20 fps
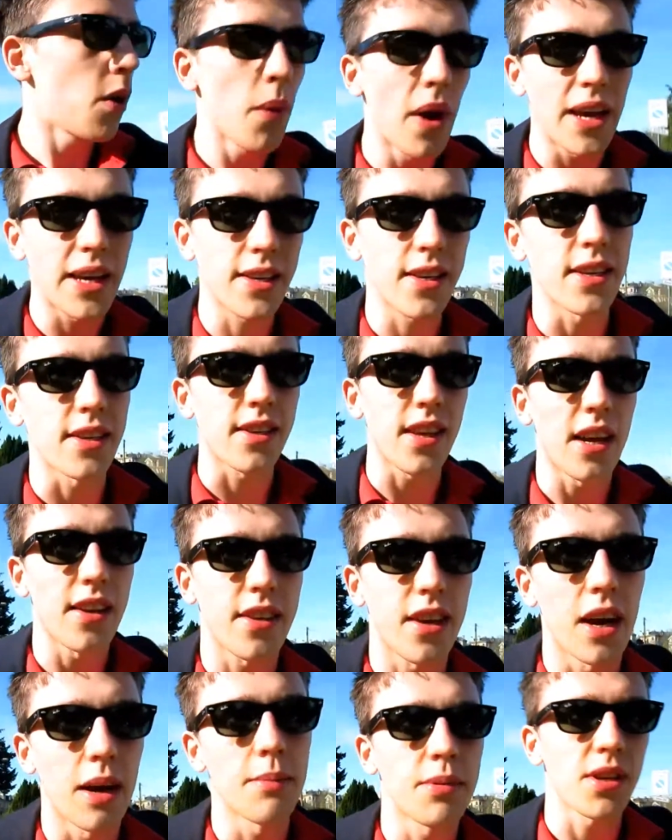awake since that
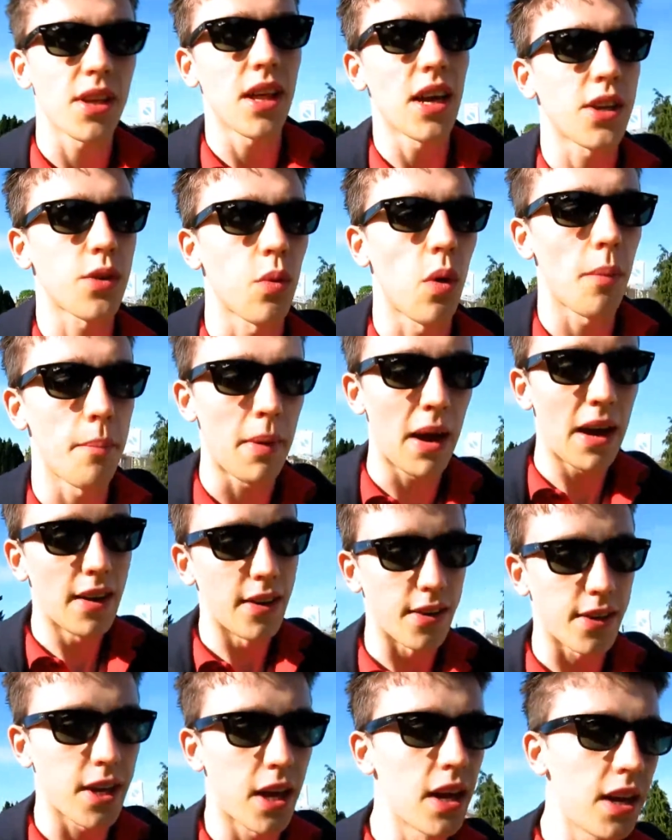time, so that's what matters.